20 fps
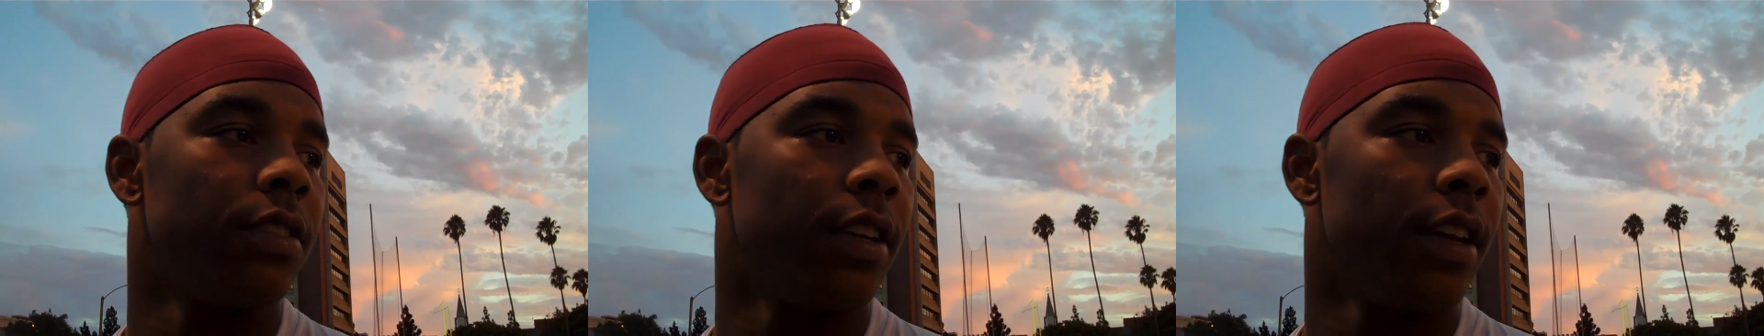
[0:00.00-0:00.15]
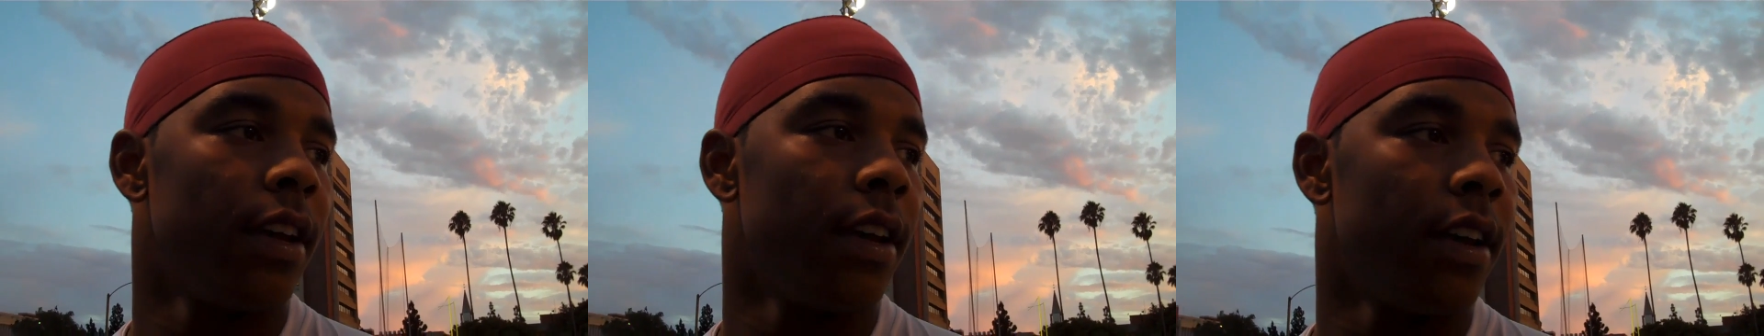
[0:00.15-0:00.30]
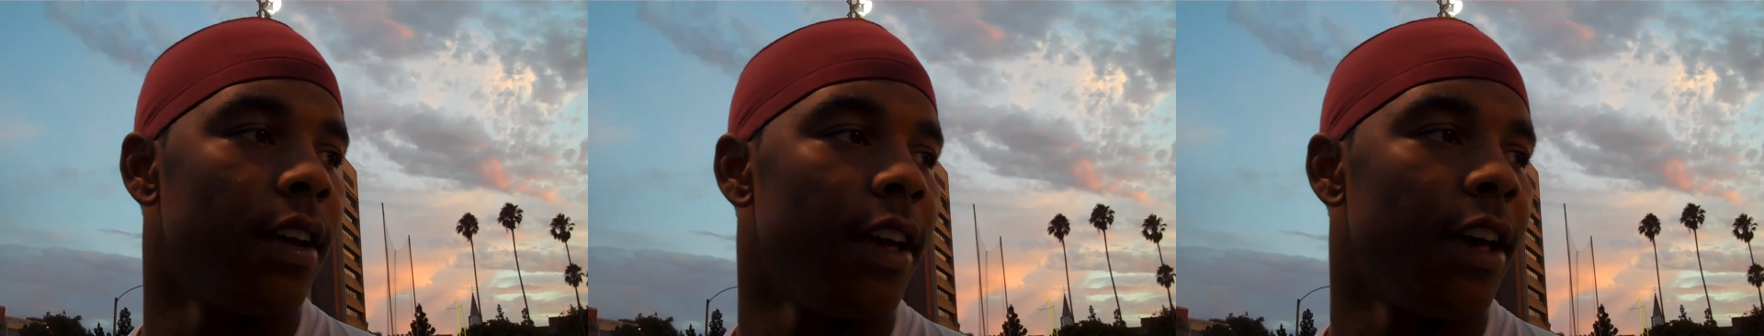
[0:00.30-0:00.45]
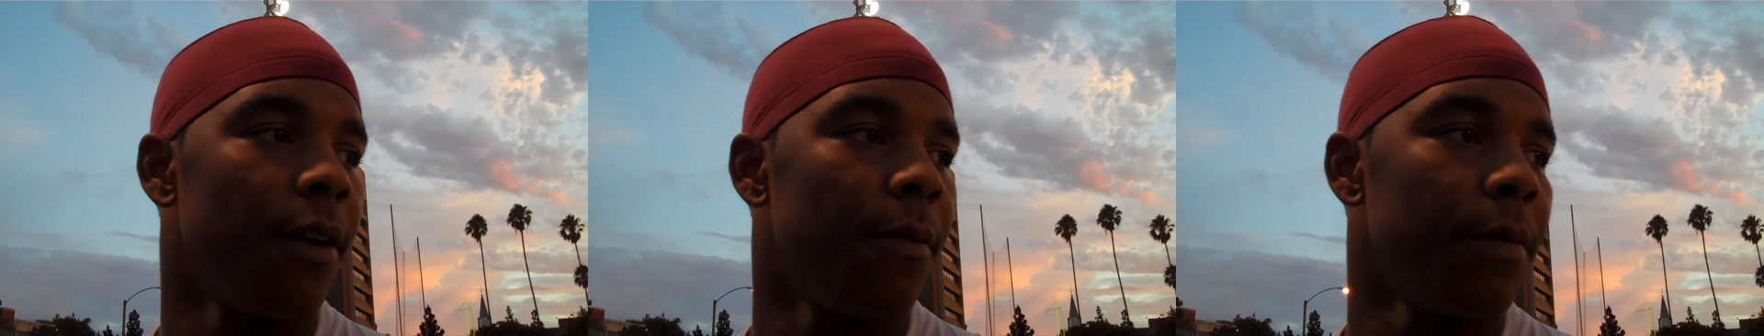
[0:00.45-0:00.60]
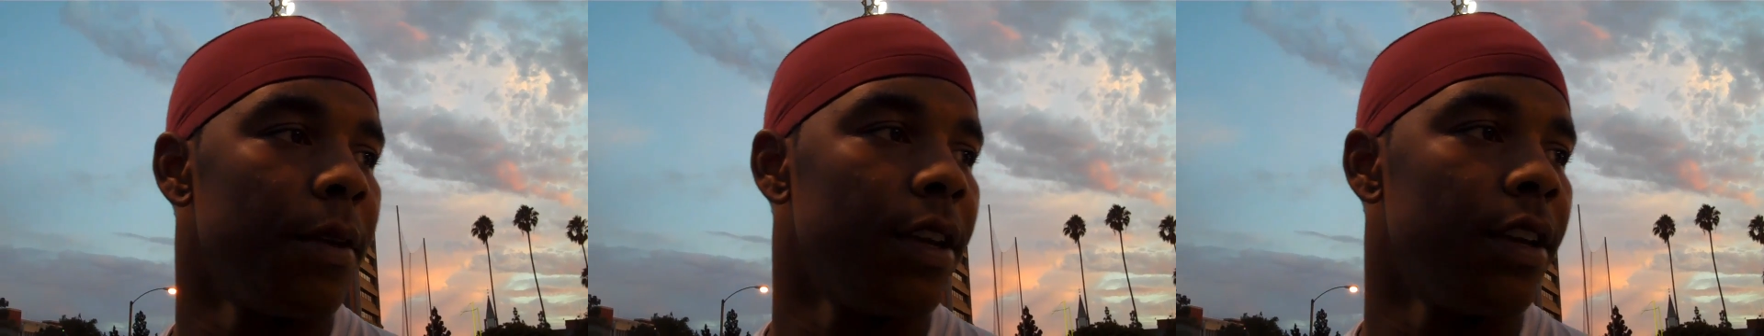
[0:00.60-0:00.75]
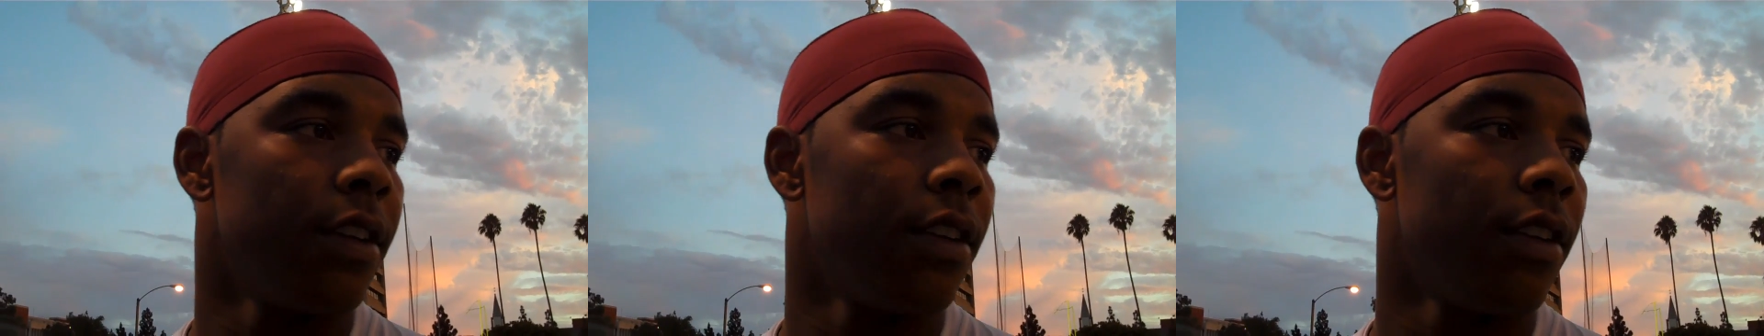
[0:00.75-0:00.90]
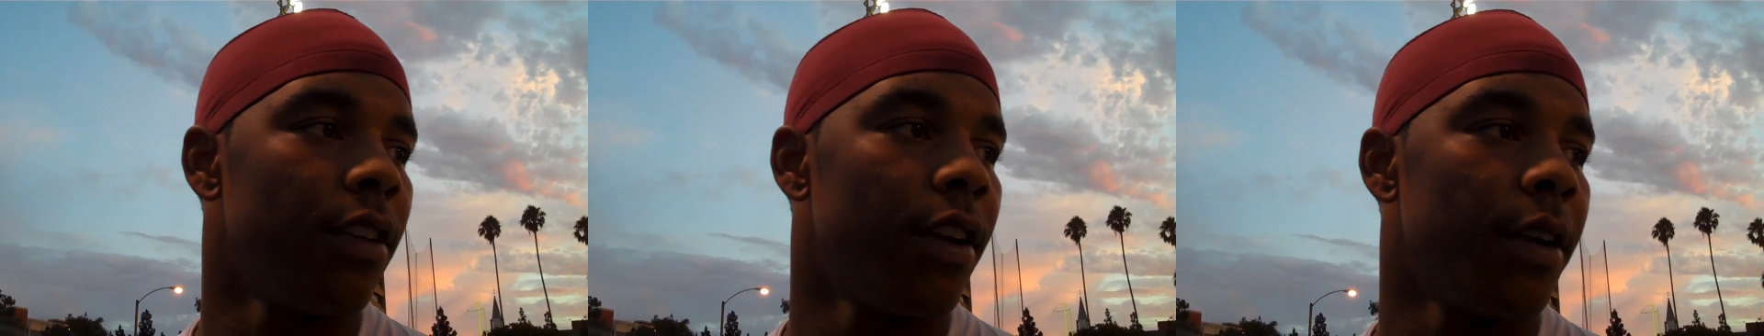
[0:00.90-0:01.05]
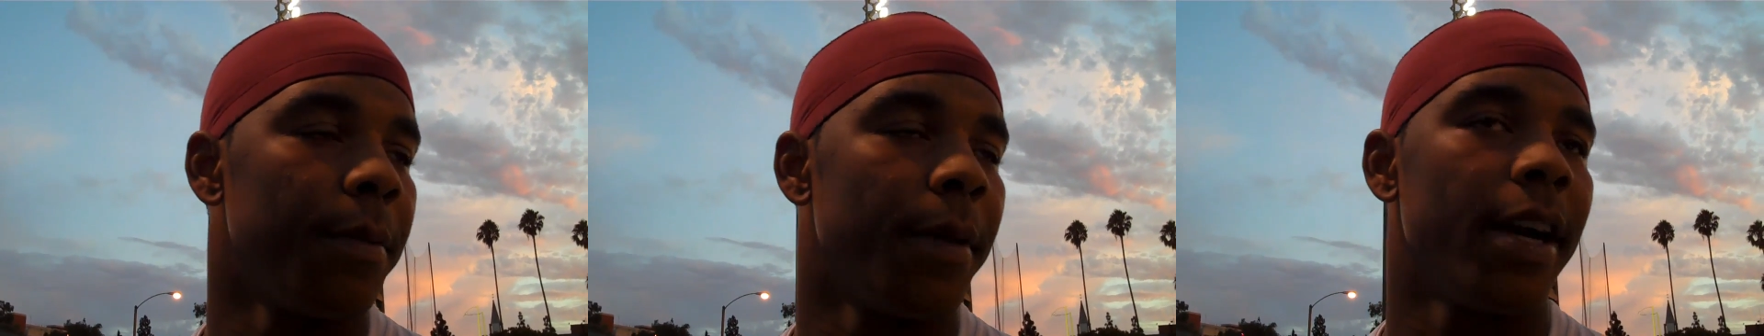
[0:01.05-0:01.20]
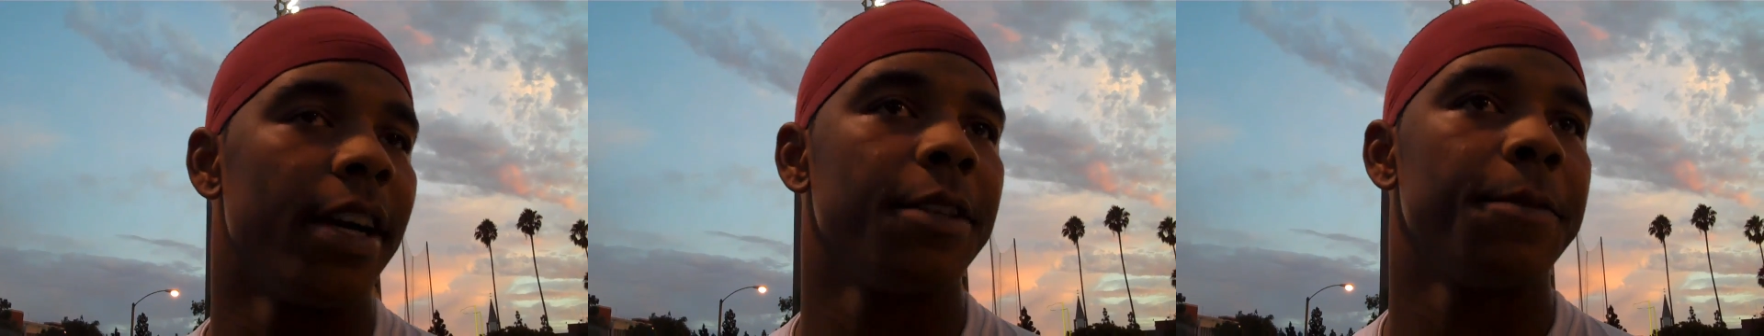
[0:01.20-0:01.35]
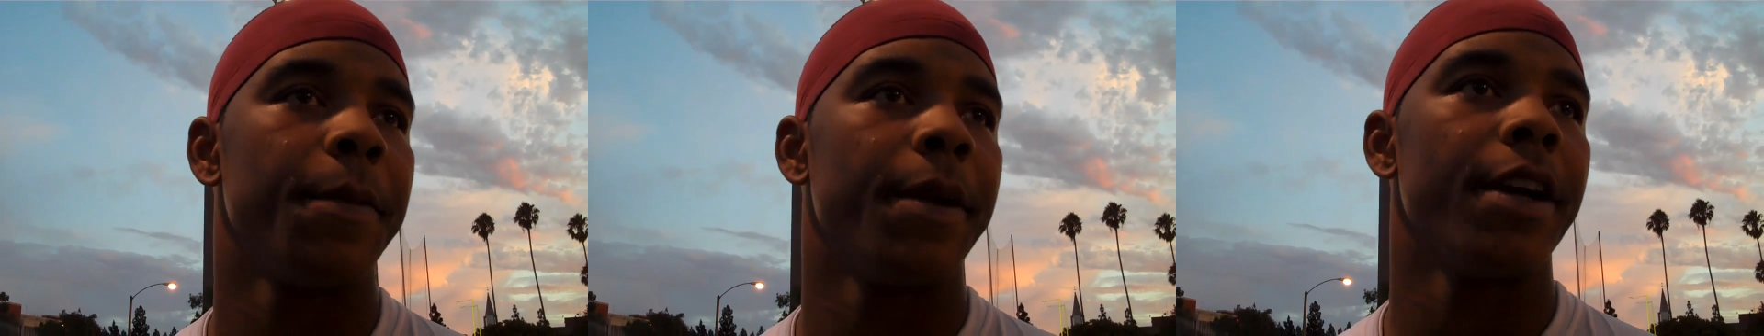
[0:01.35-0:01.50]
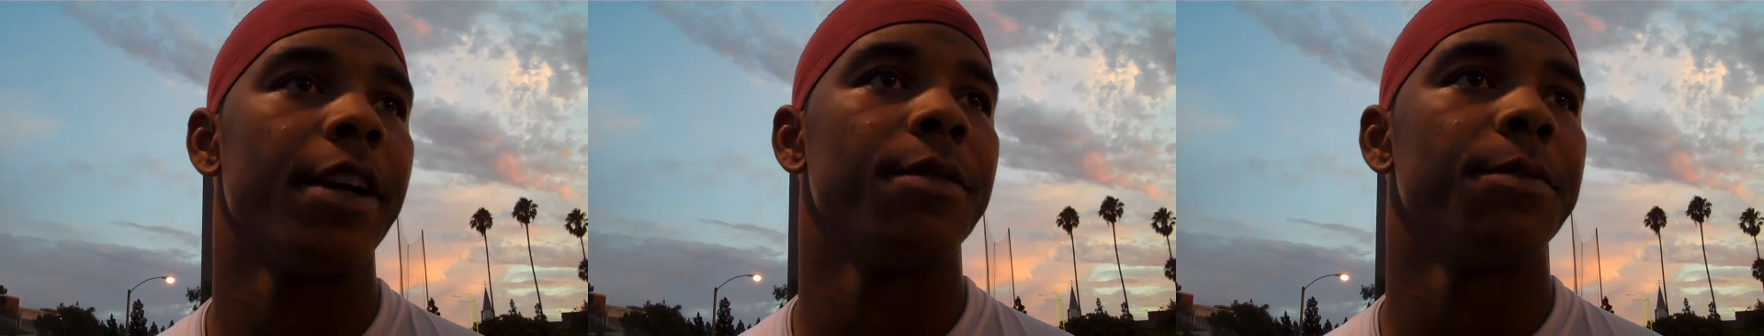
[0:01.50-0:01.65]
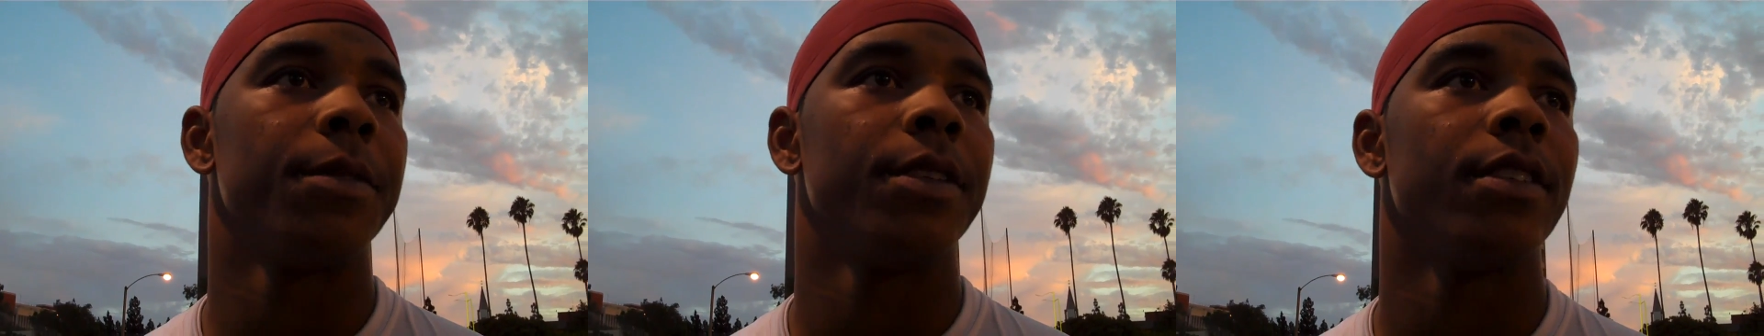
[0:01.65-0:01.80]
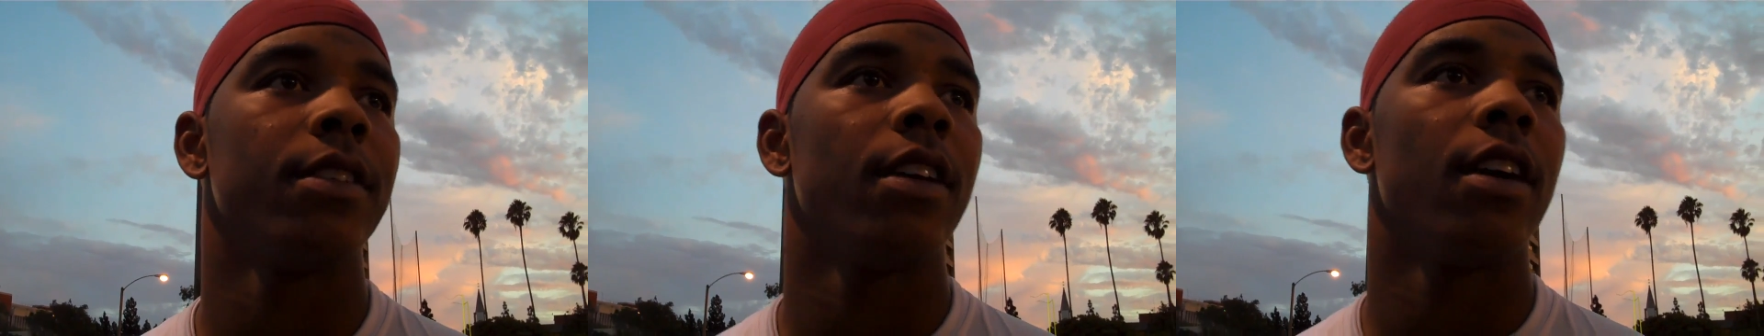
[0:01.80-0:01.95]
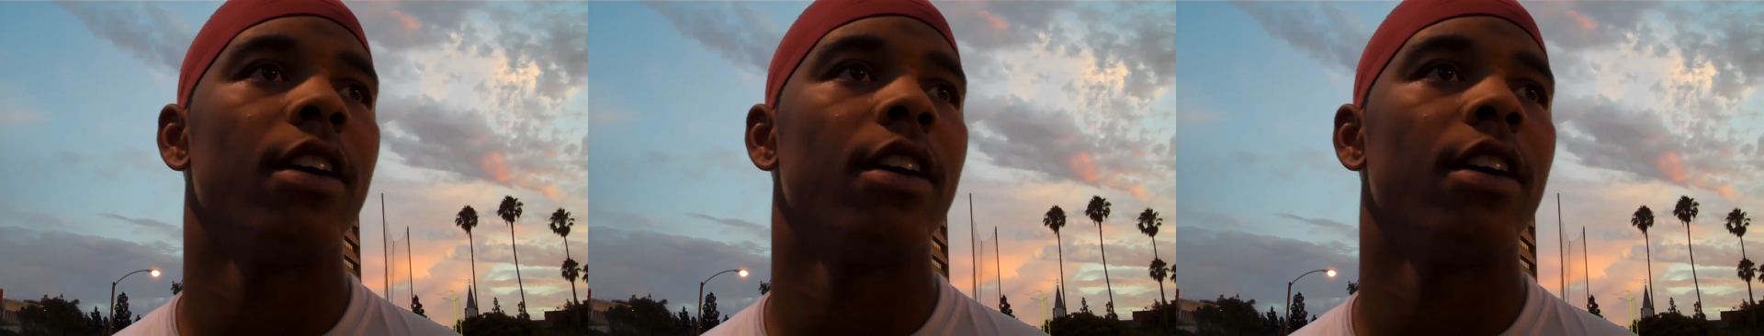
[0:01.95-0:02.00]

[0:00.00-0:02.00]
to help me, you know, in my experience.